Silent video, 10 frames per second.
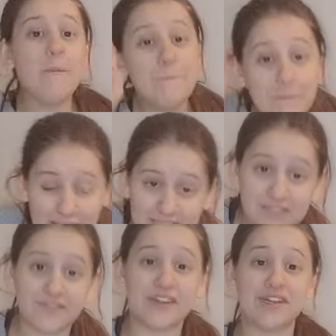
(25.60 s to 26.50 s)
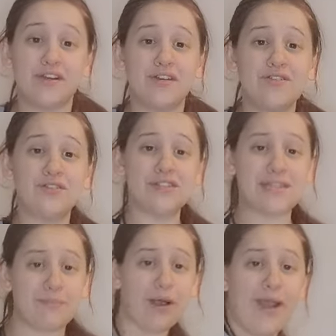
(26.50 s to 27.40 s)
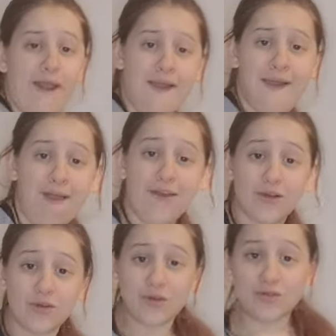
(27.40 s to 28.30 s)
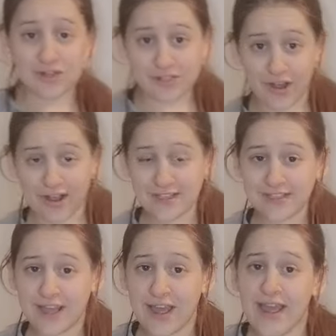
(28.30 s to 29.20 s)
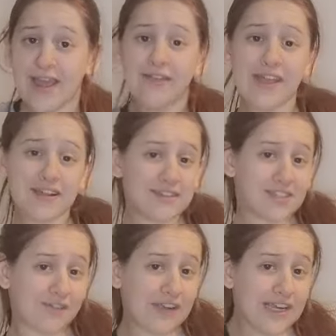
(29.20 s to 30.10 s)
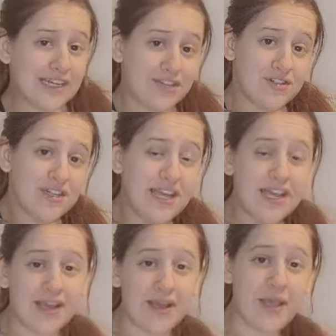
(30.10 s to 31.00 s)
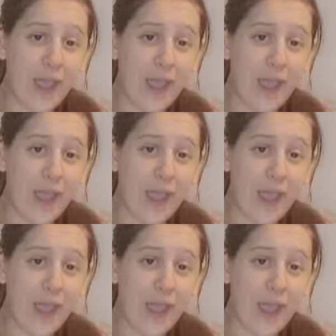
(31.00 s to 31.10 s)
amazing video, and you can see my cool designs, there is something I need you to hear.